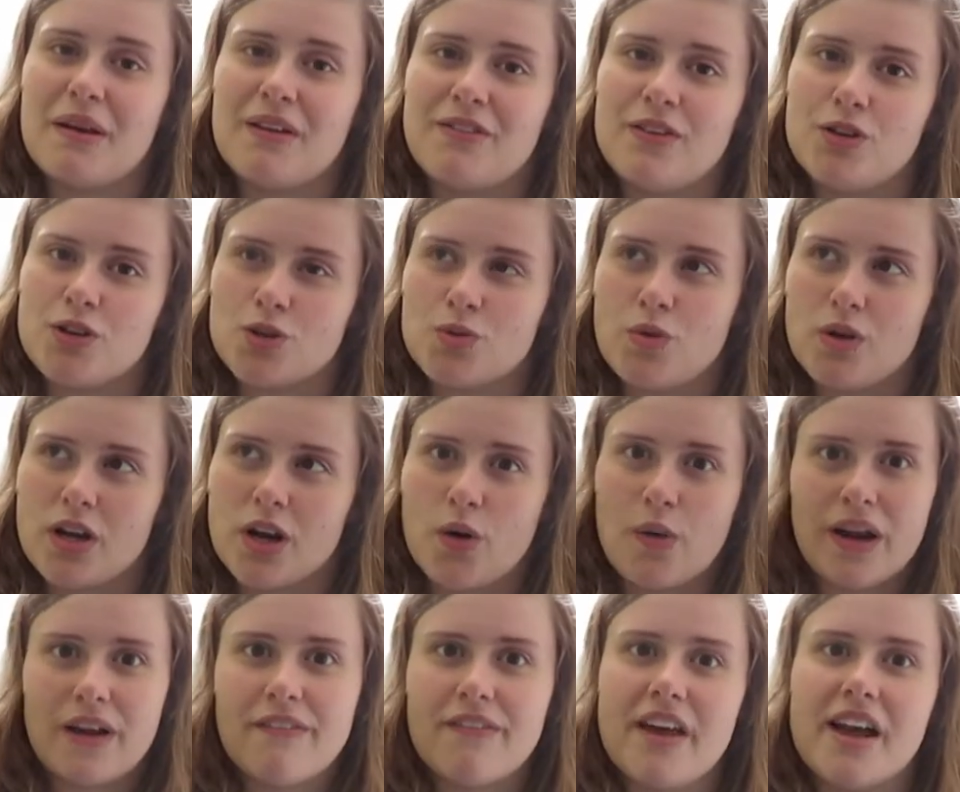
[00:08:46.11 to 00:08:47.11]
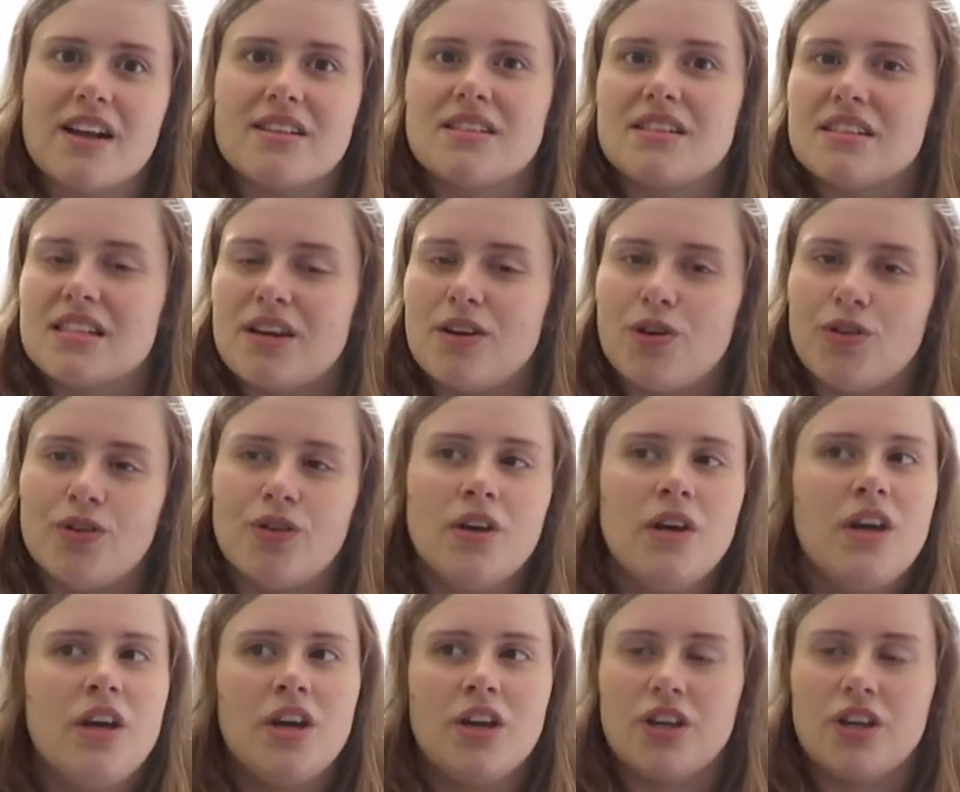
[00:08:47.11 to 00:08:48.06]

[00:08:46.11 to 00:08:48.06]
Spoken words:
But if you just want a quick fix until, you